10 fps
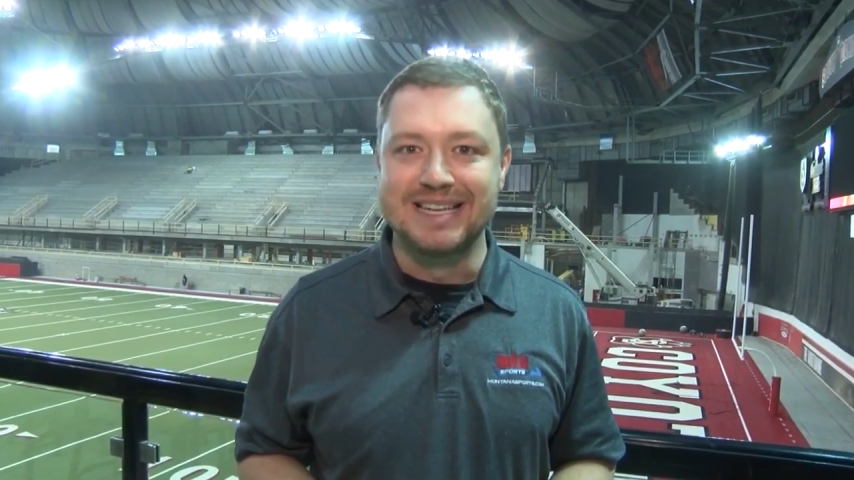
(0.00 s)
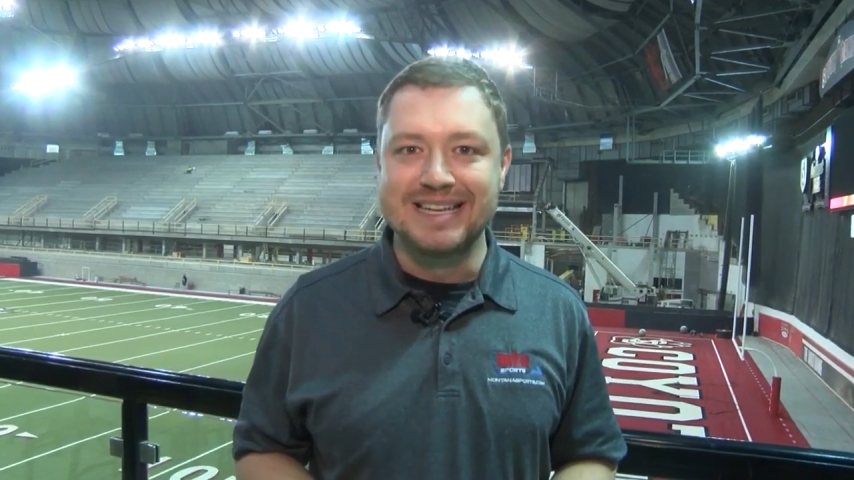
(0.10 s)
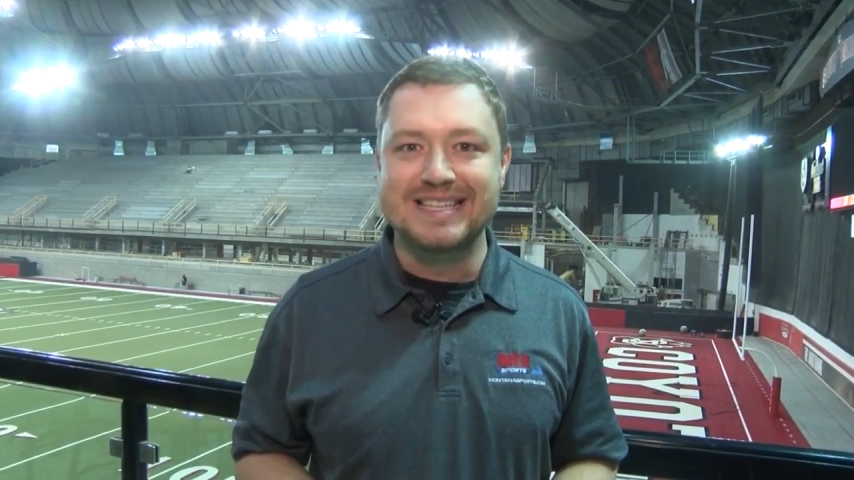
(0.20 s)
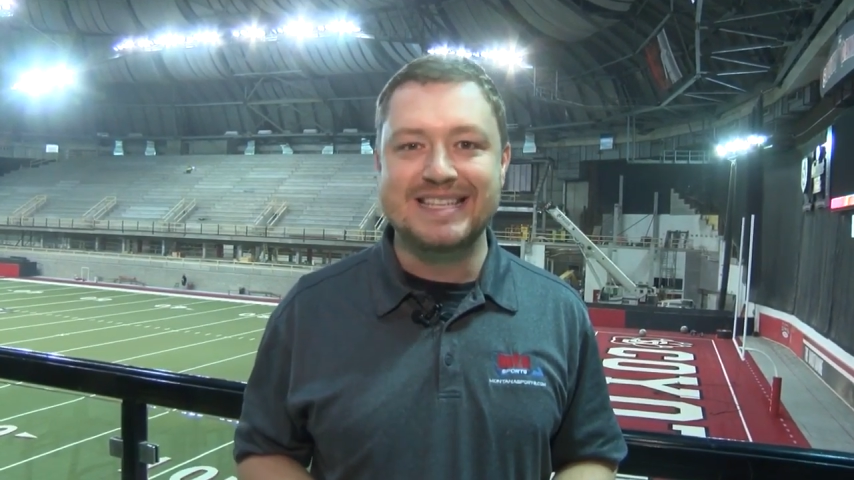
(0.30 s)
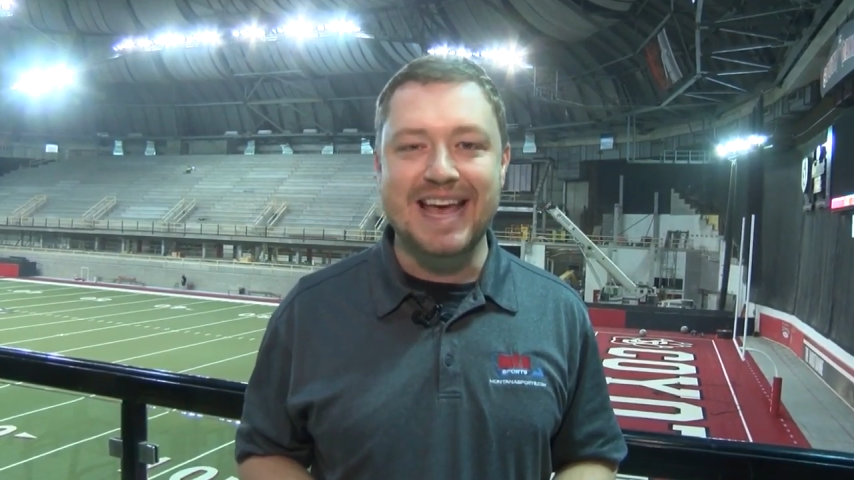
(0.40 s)

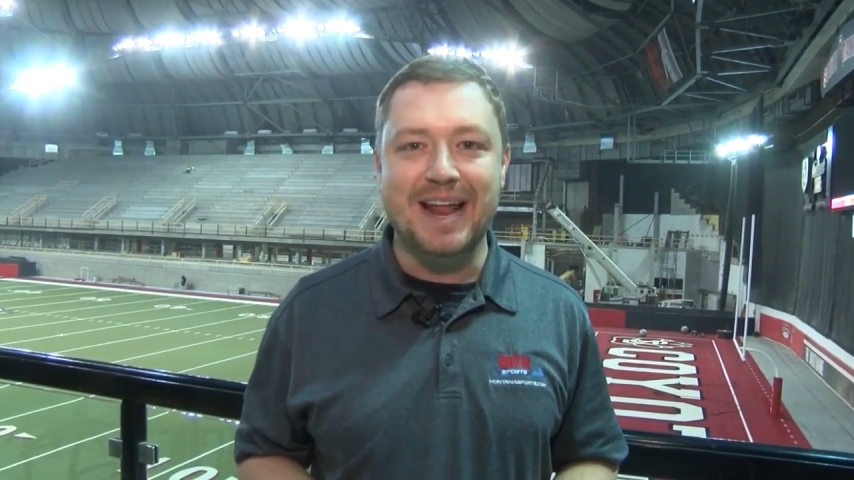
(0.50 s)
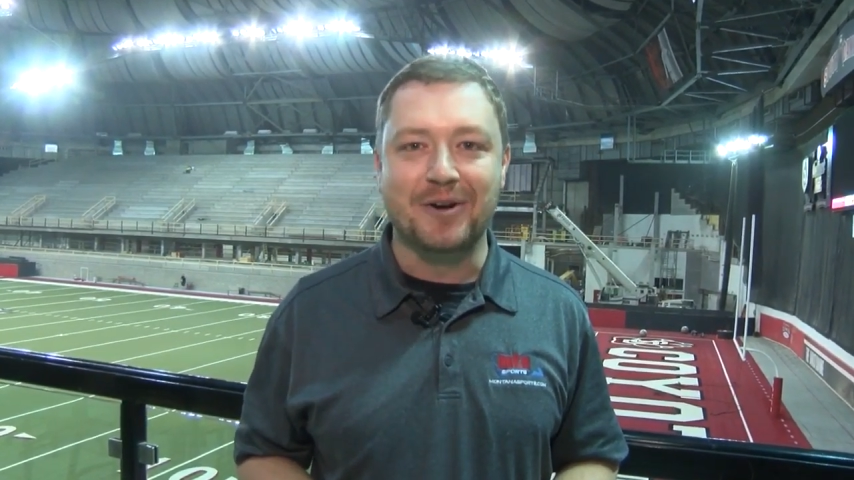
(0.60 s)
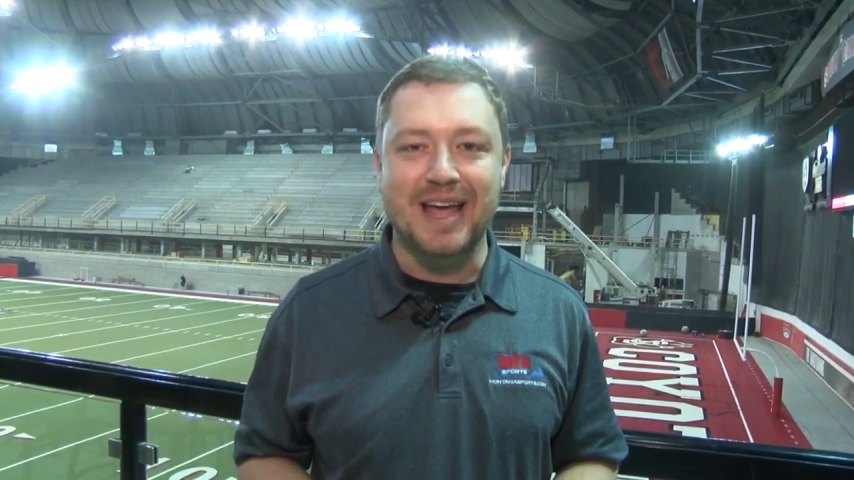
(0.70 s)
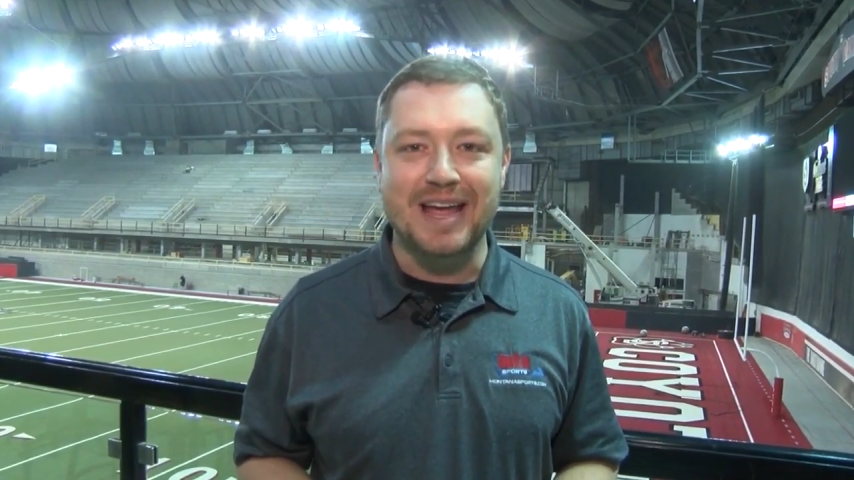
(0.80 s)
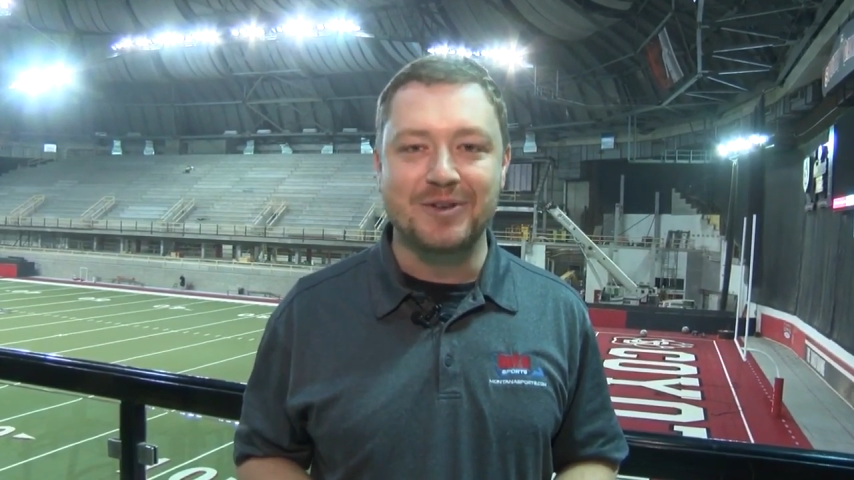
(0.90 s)

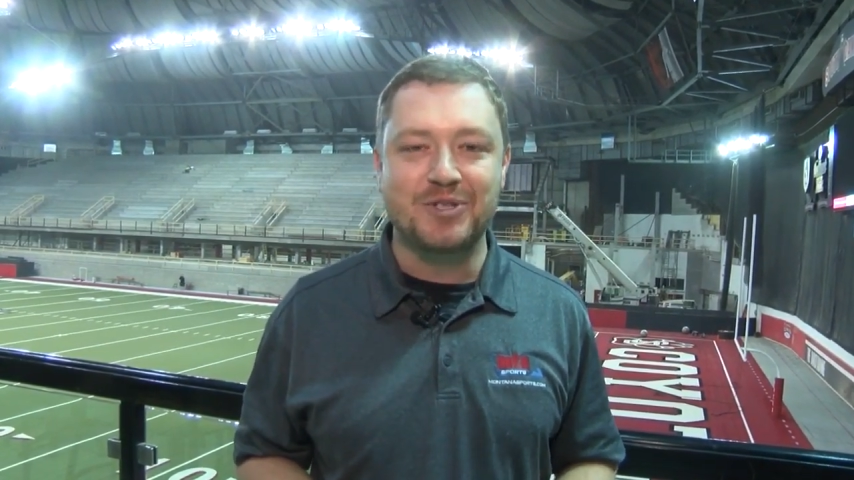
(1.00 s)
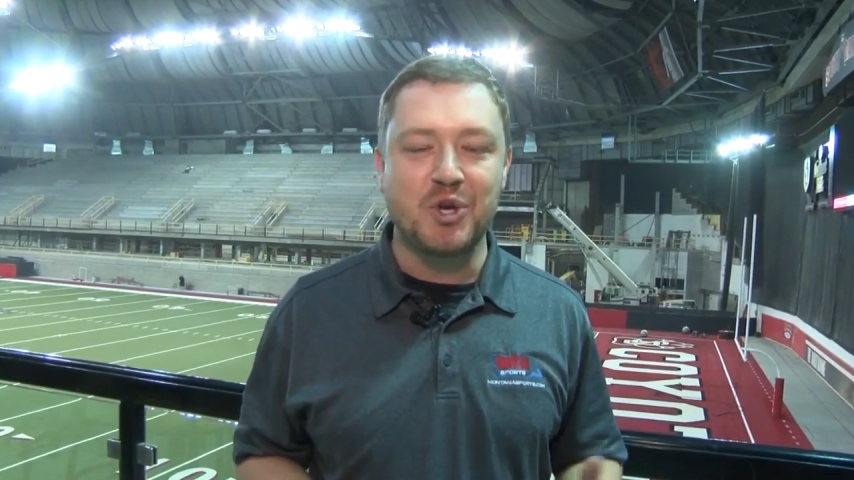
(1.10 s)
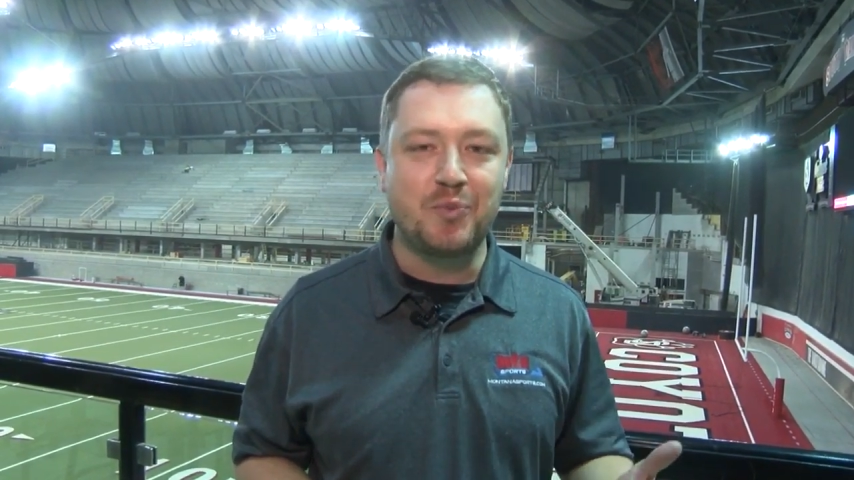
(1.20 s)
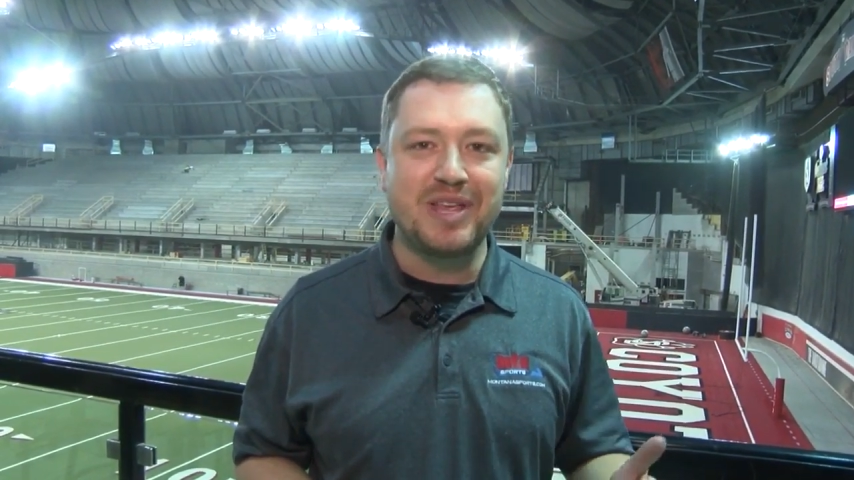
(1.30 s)
Saturday, 2